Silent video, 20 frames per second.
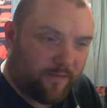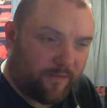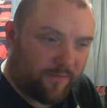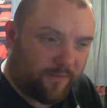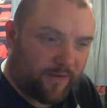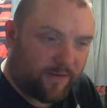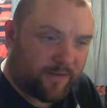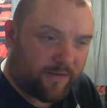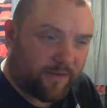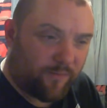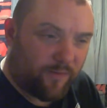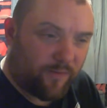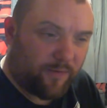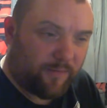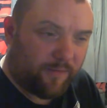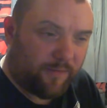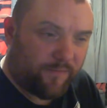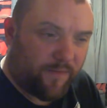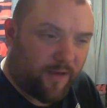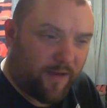Friend said he wanted to
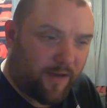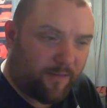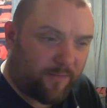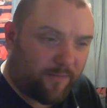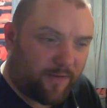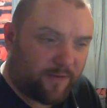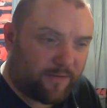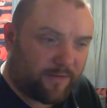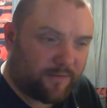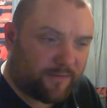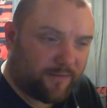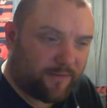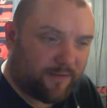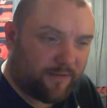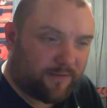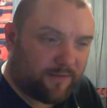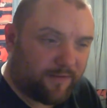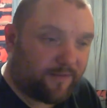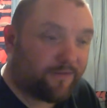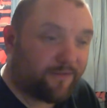be a farmer.
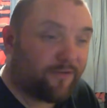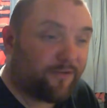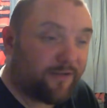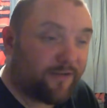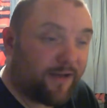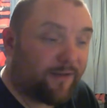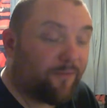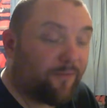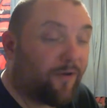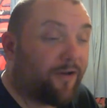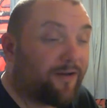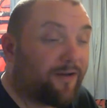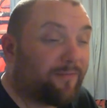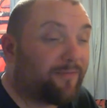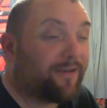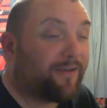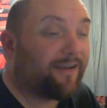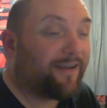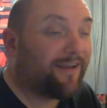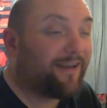Zingshot said he wanted to
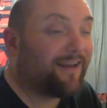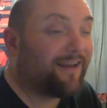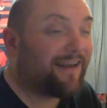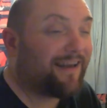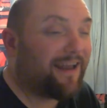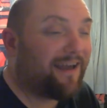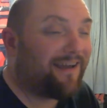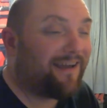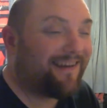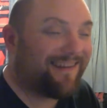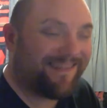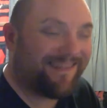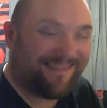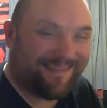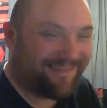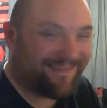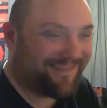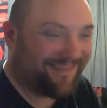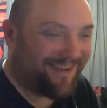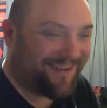be a killer clown.
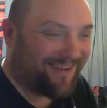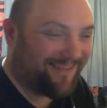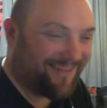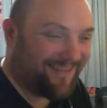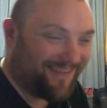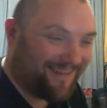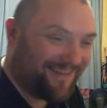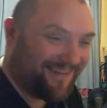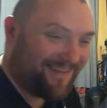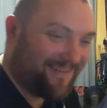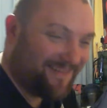Joking.